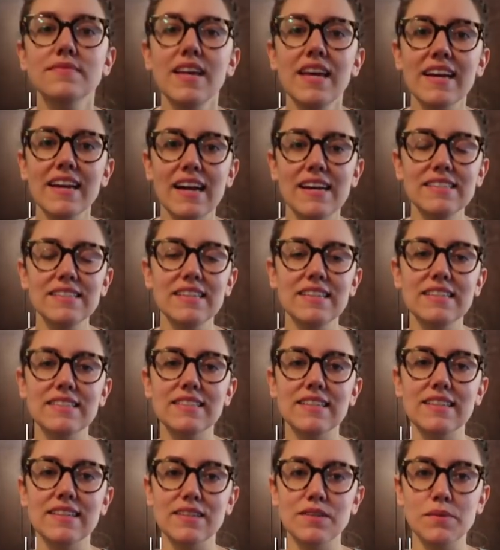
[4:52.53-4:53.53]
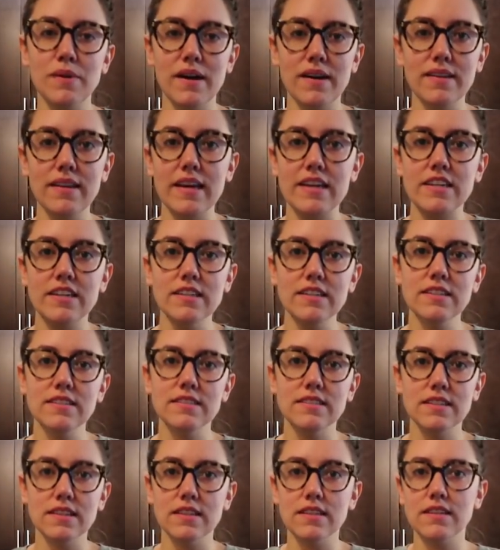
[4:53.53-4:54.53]
Hey guys, it's a little while later.
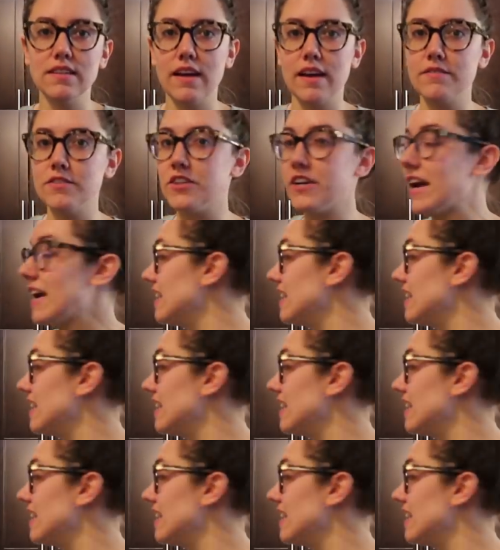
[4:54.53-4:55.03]
It's a little after